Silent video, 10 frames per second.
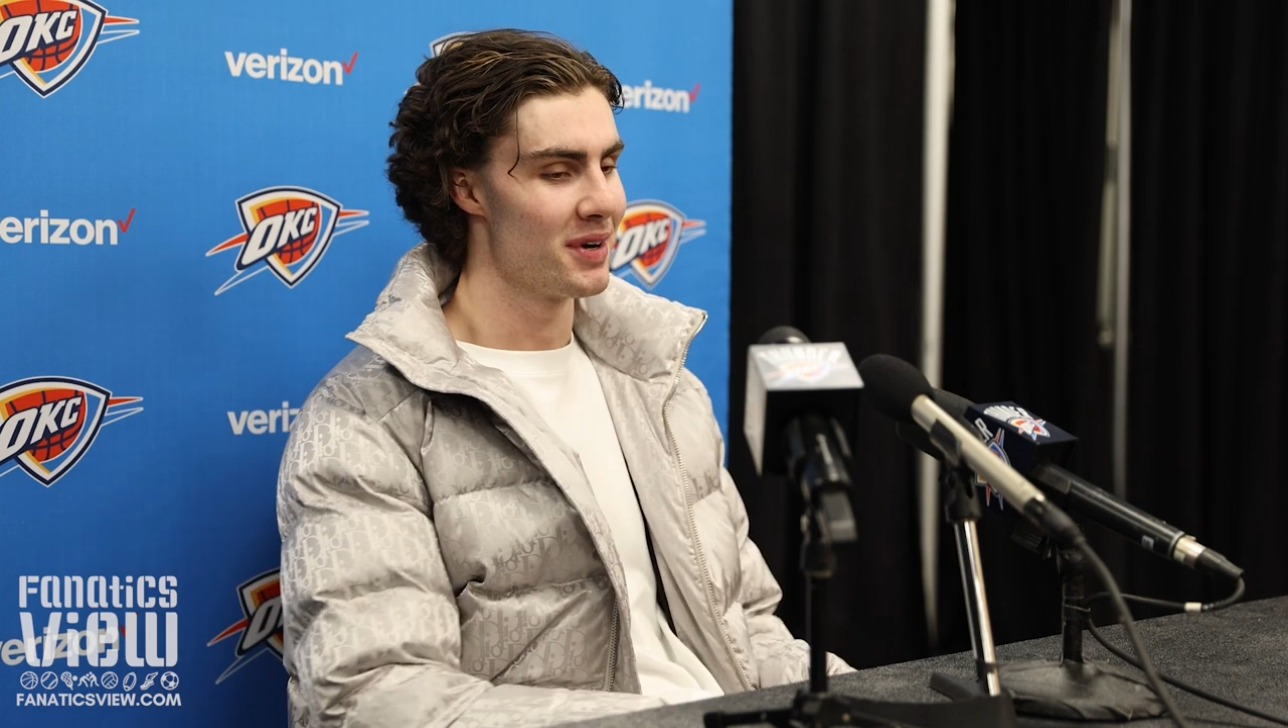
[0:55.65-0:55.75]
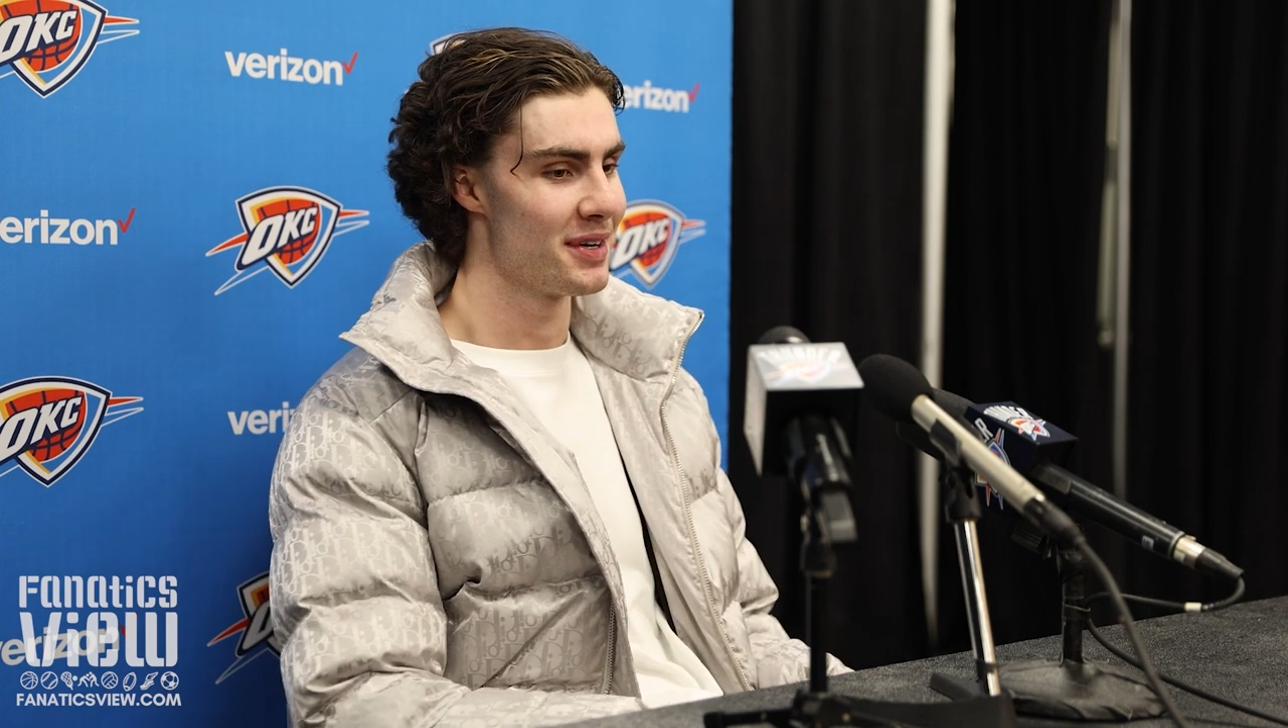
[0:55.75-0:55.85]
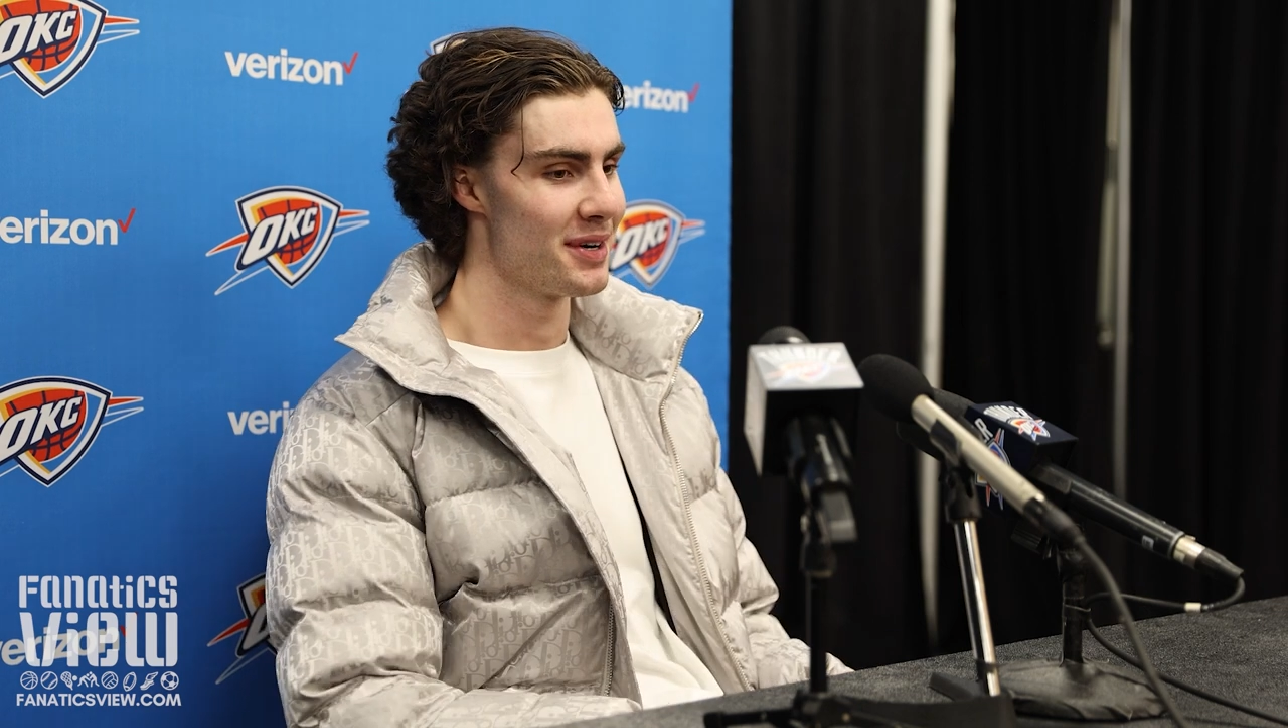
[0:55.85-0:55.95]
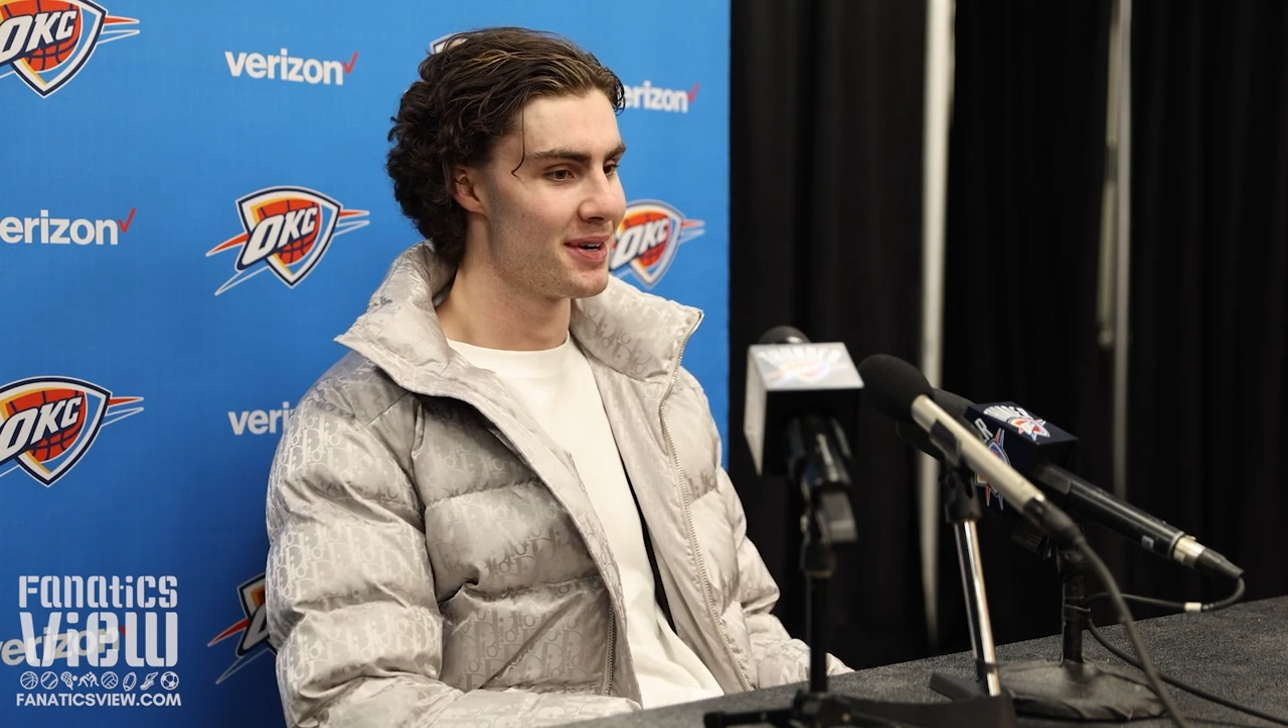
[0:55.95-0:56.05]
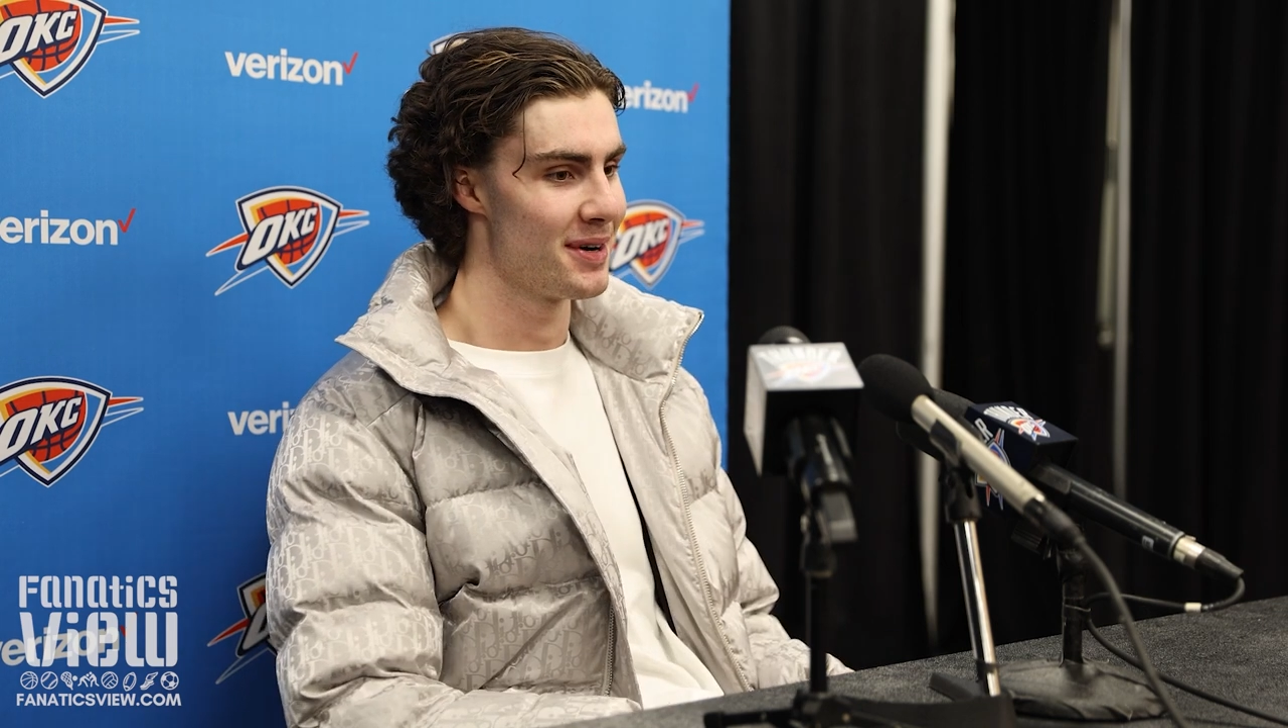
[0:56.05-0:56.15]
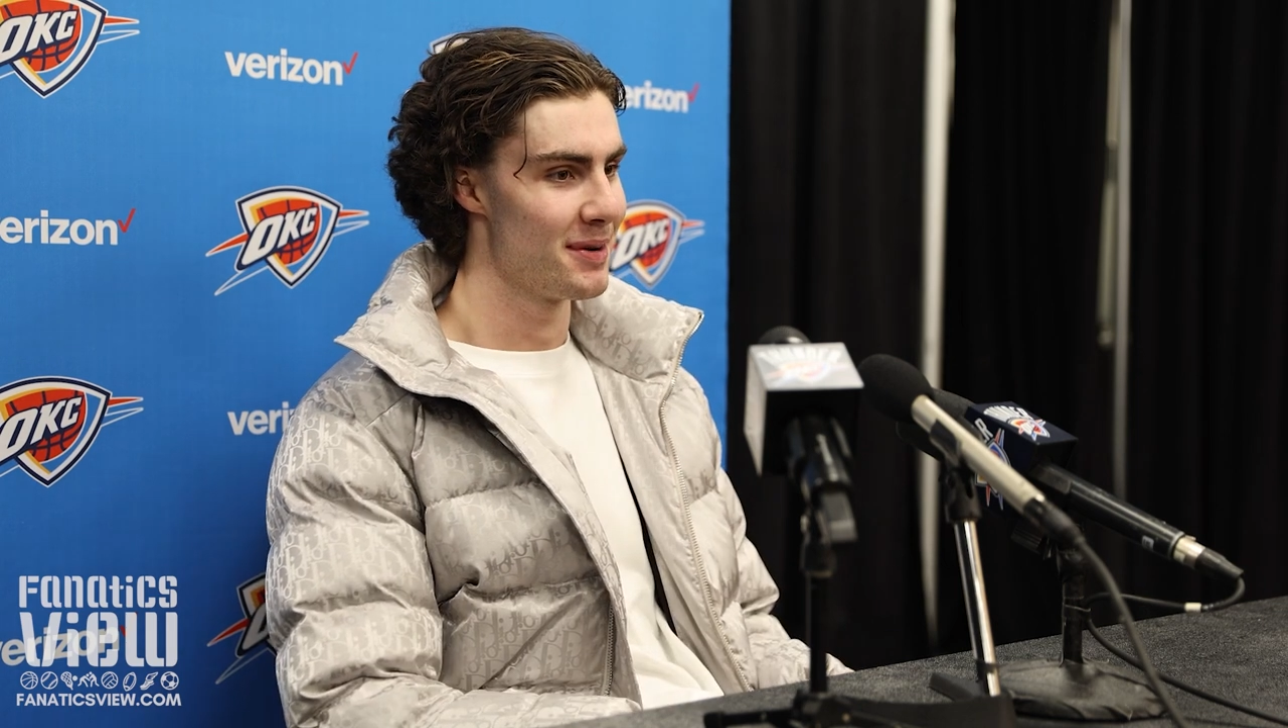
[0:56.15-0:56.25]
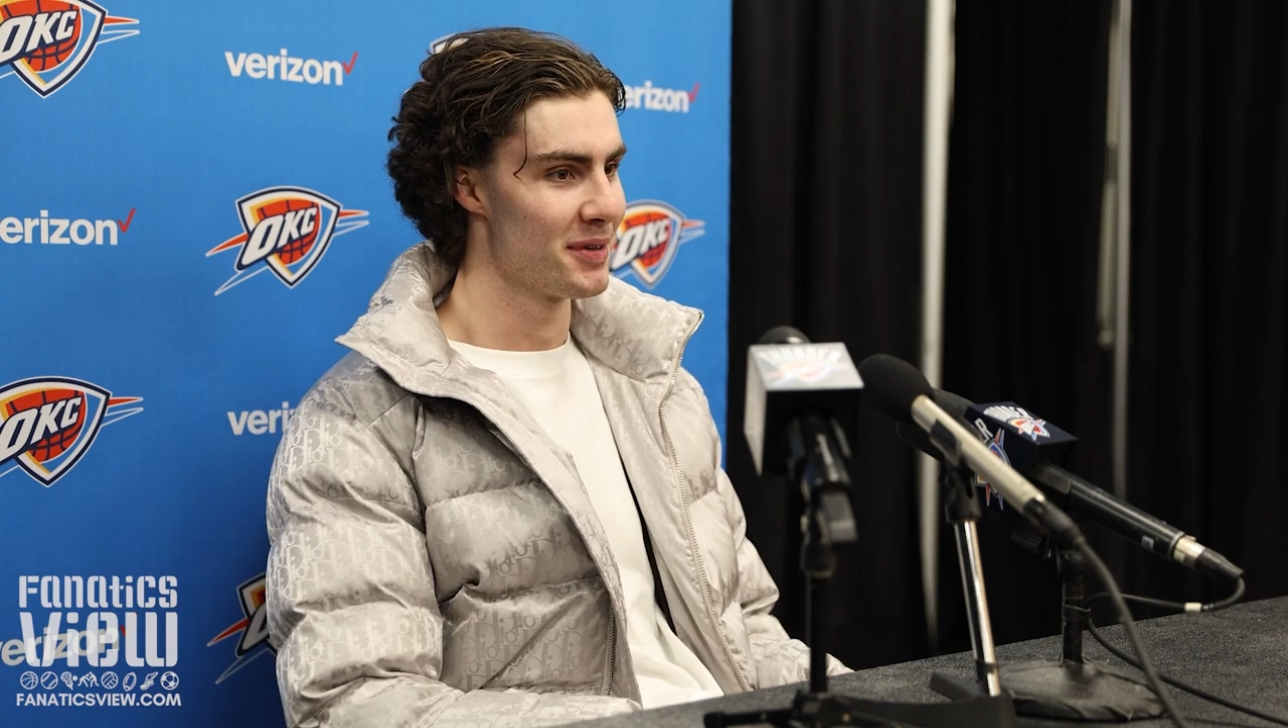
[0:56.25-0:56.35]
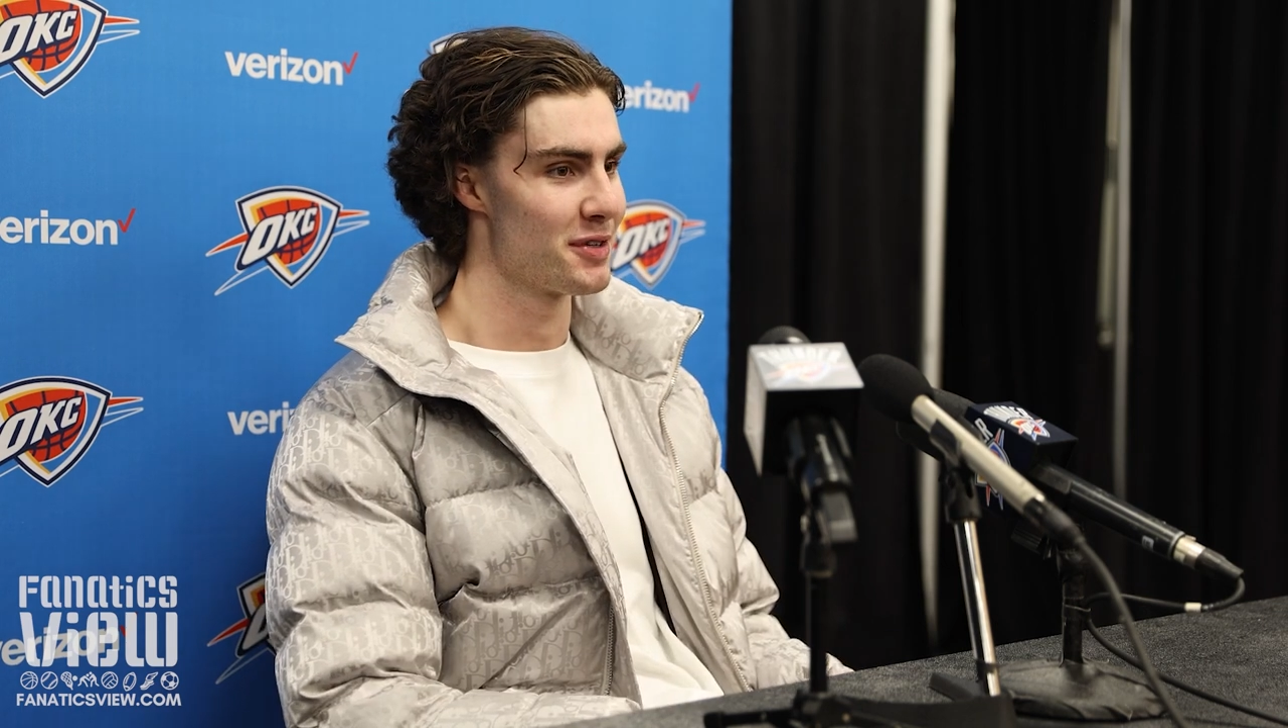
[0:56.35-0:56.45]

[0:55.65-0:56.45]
But um,